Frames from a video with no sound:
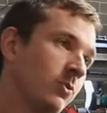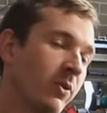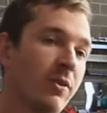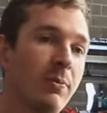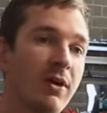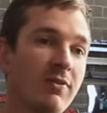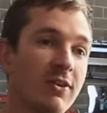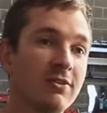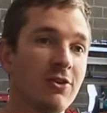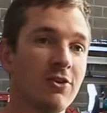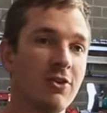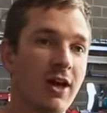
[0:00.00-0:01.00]
when the
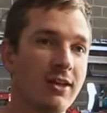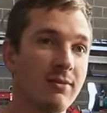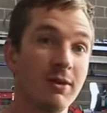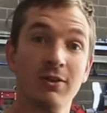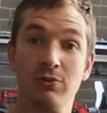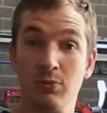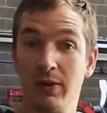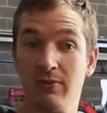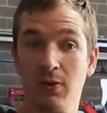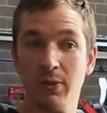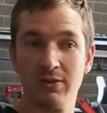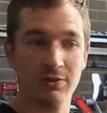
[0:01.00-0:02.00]
previous owner had it, because
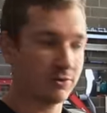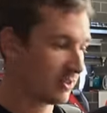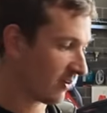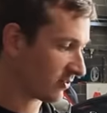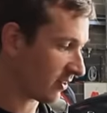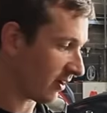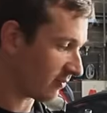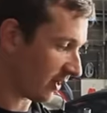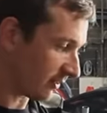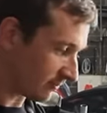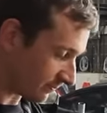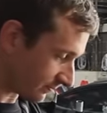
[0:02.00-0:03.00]
we've always looked after that
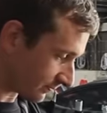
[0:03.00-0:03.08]
van,